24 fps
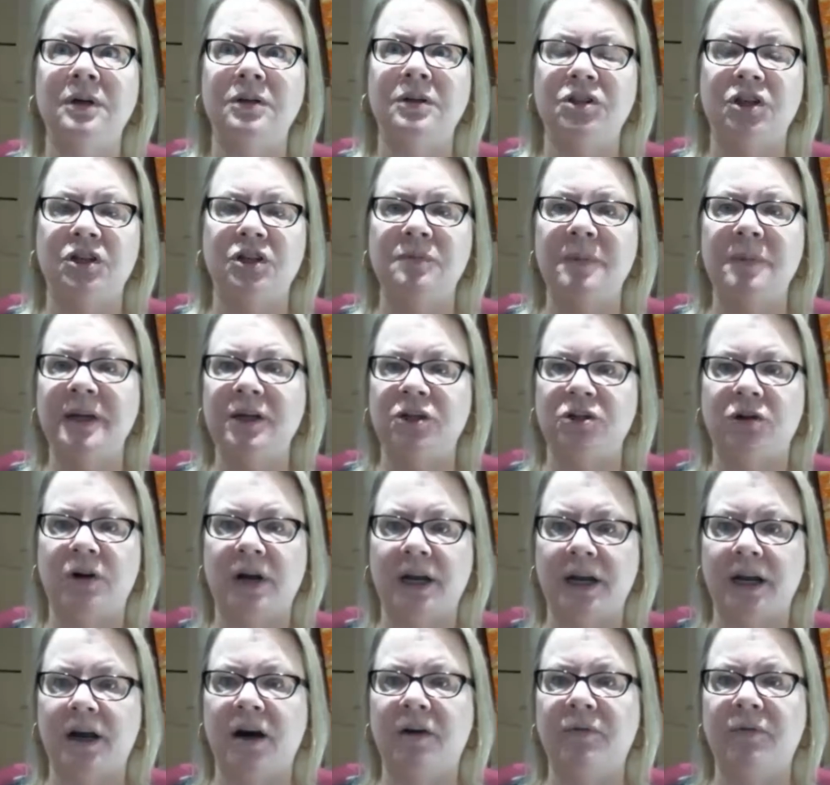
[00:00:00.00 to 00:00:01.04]
just make sure
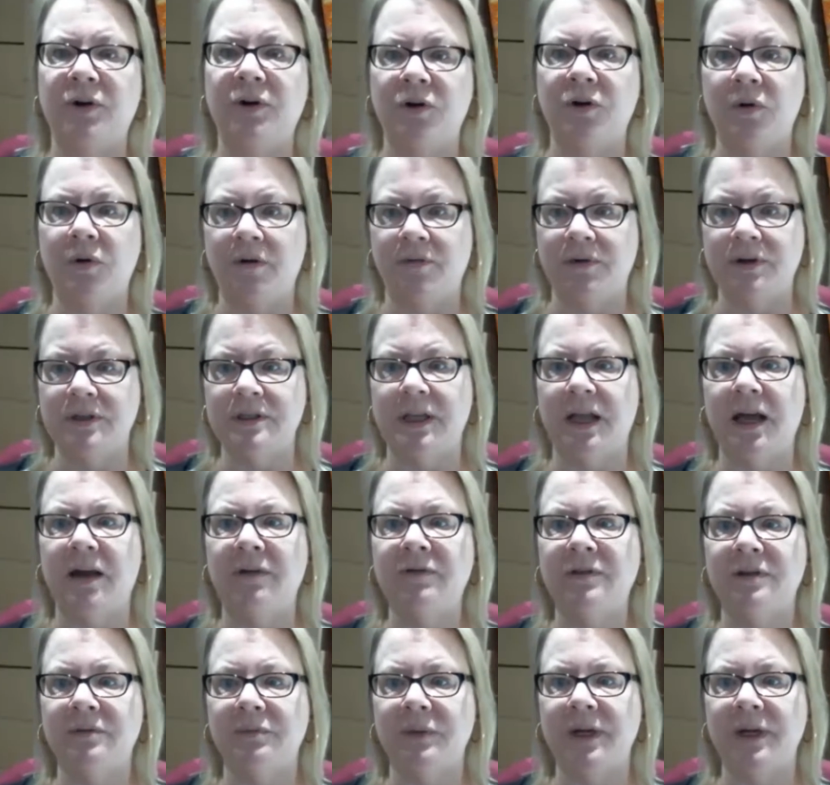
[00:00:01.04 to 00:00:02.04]
I cover whoever's left.